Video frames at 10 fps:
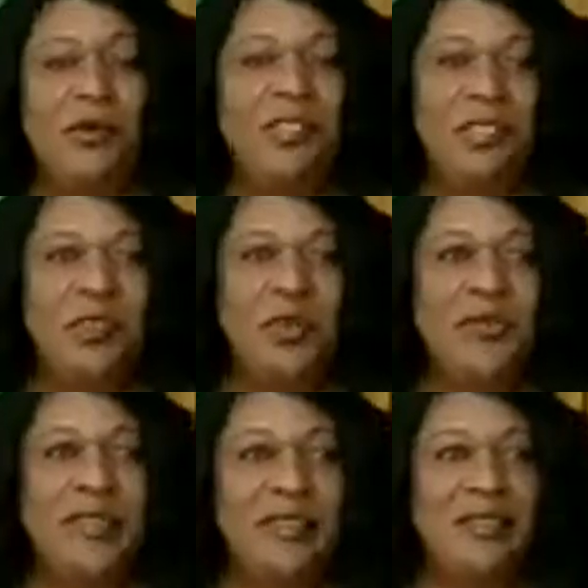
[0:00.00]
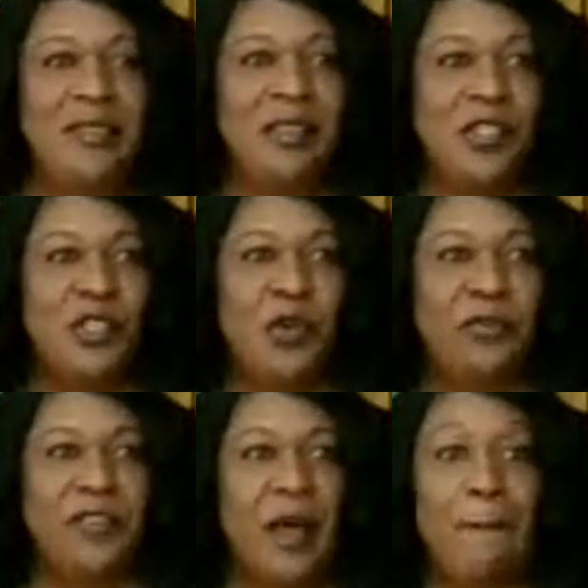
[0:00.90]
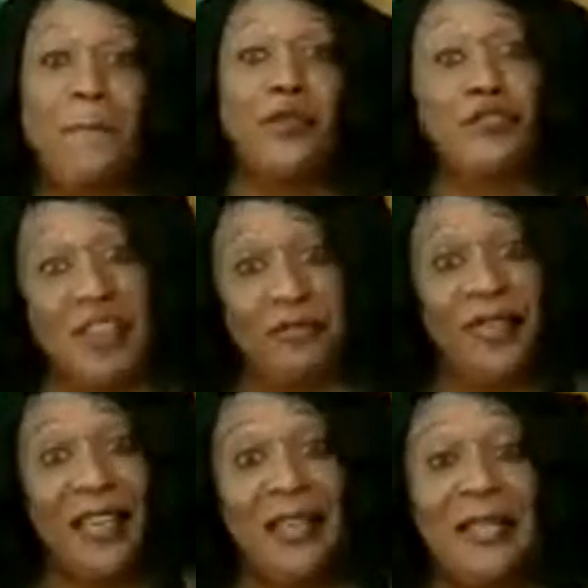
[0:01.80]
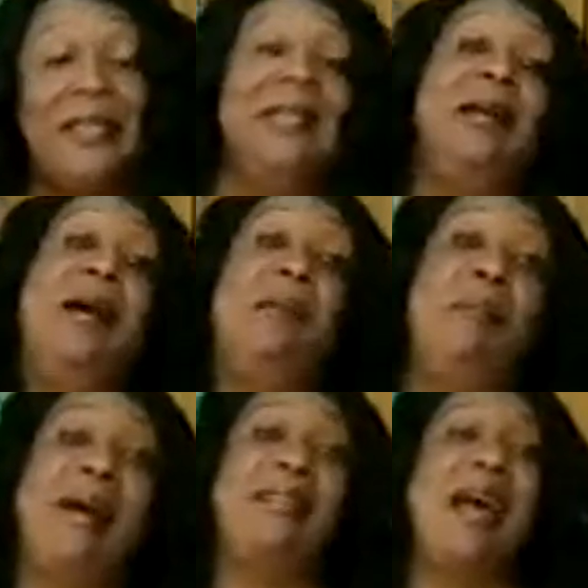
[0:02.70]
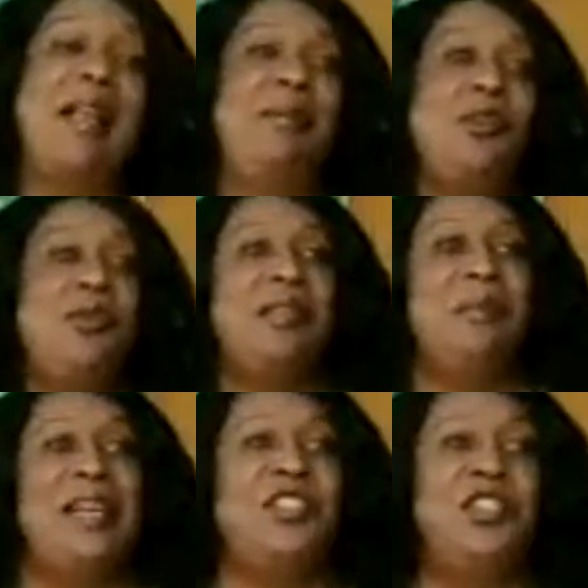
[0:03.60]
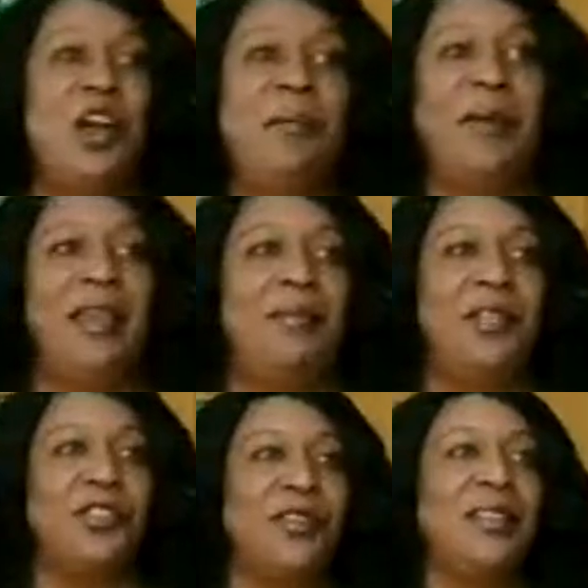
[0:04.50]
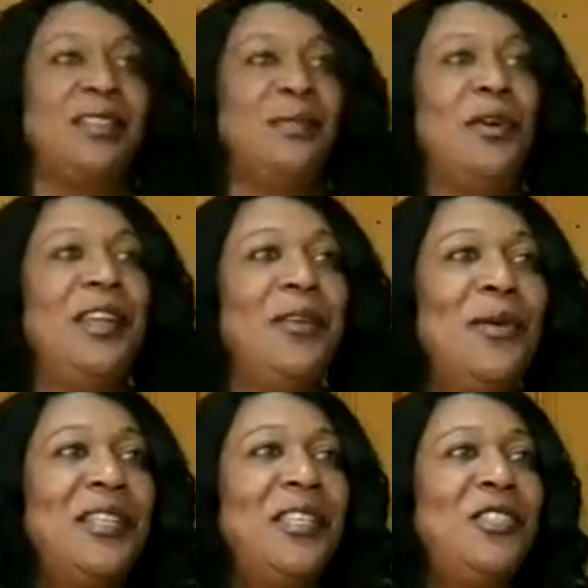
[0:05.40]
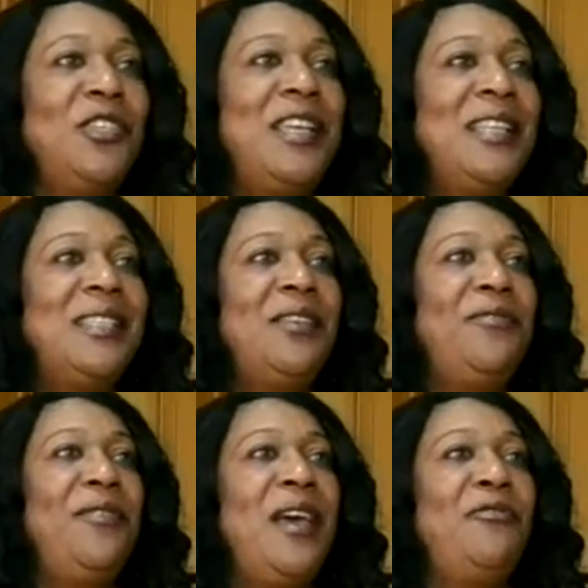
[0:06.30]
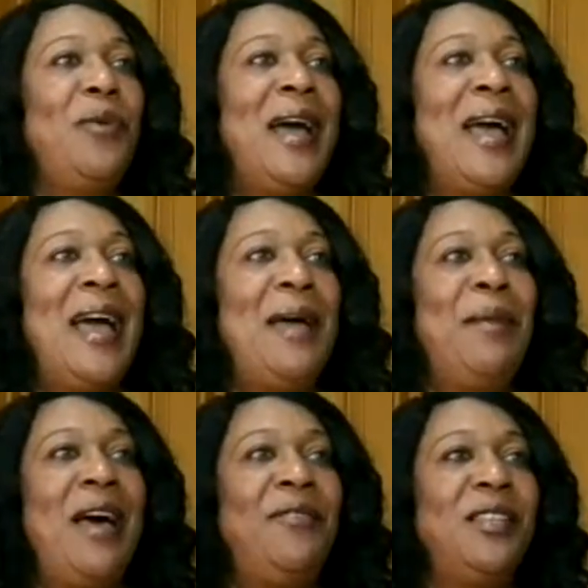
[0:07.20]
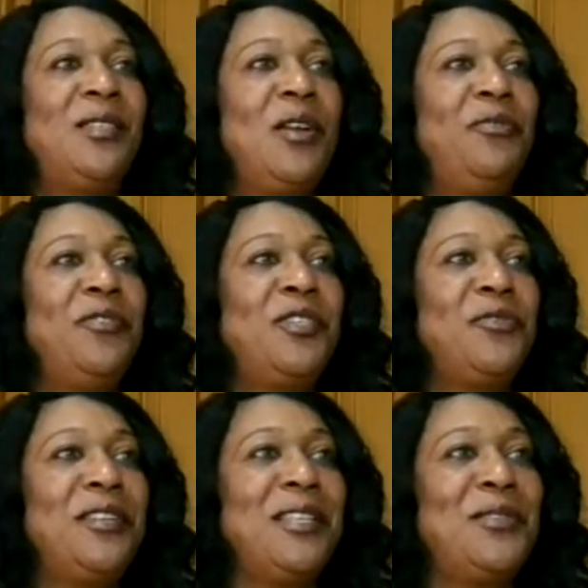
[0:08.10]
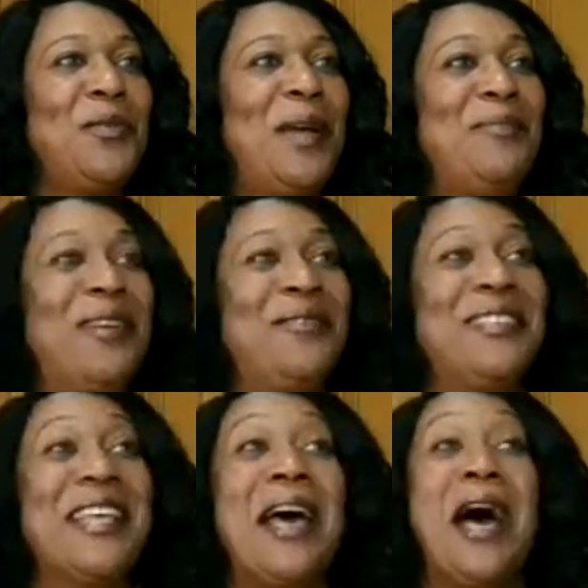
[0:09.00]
using the stovetop briefly, but I'll be using my Sharper Image grill this morning. What did Julian say? FYI, I'm having saltfish fritters for my breakfast.